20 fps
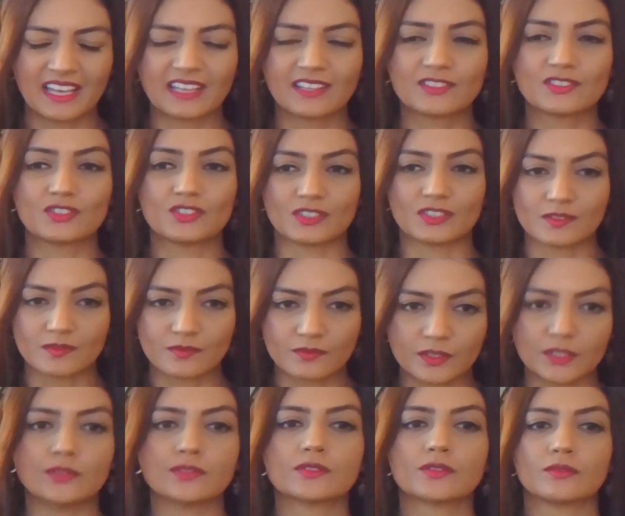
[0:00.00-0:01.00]
It just
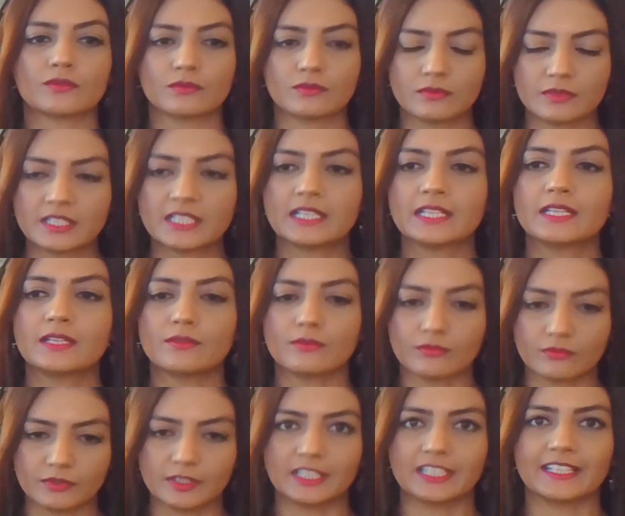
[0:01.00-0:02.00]
feels really,
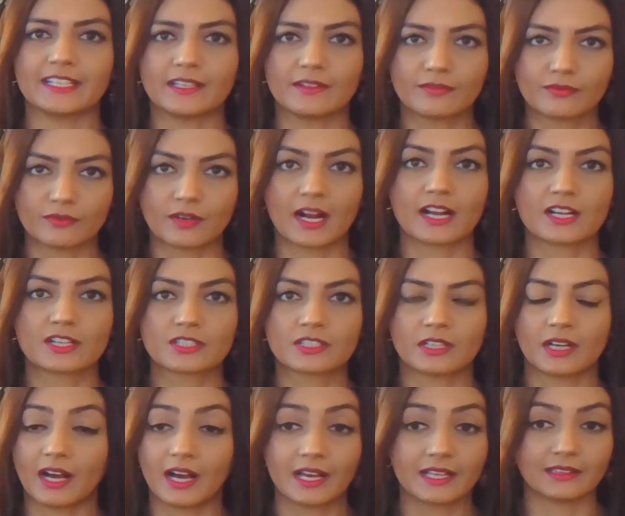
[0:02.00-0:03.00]
really fresh.
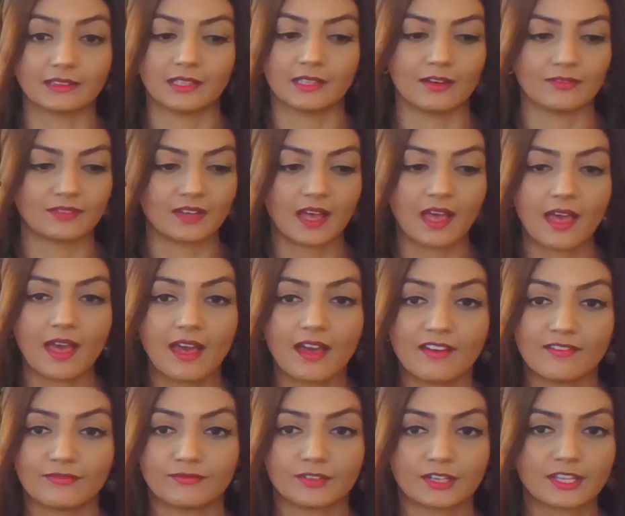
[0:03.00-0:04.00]
I love
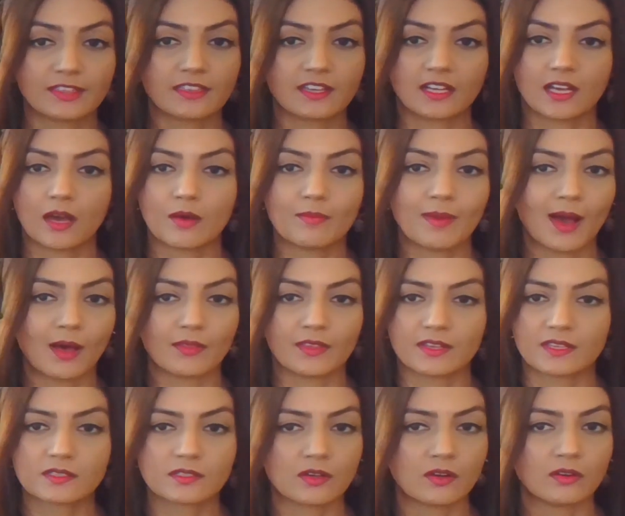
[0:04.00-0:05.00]
everything about
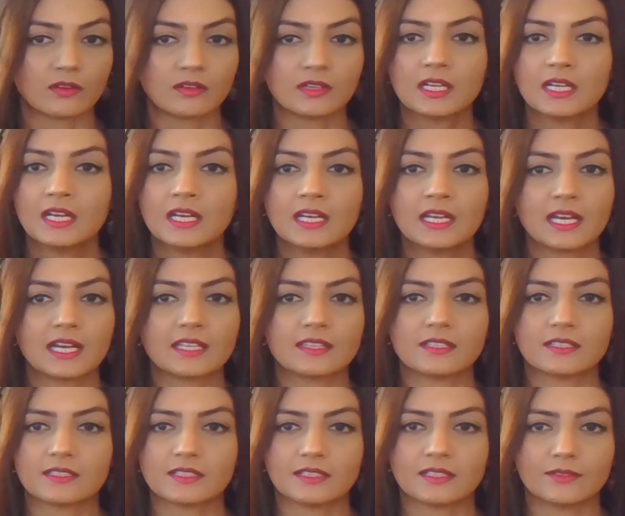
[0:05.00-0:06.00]
this song
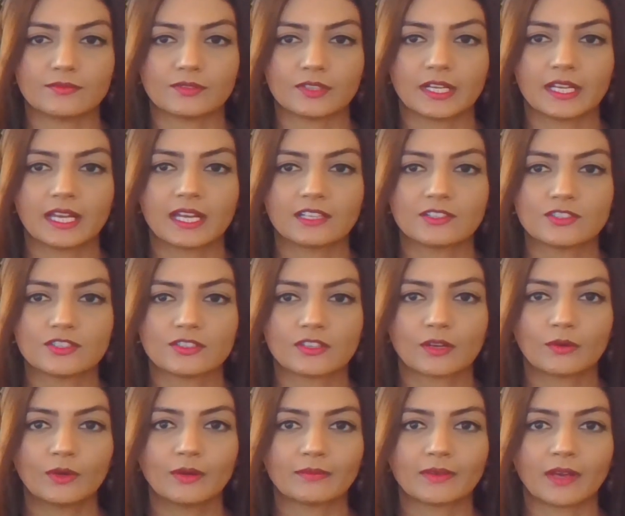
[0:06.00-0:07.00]
and the delivery. And do you
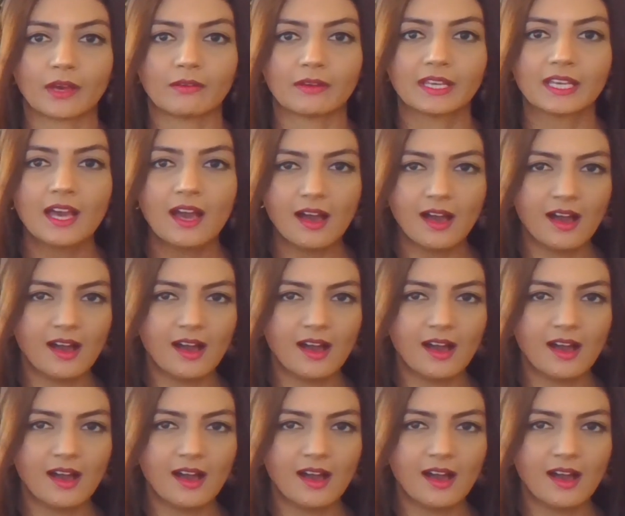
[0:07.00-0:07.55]
know where I'm going?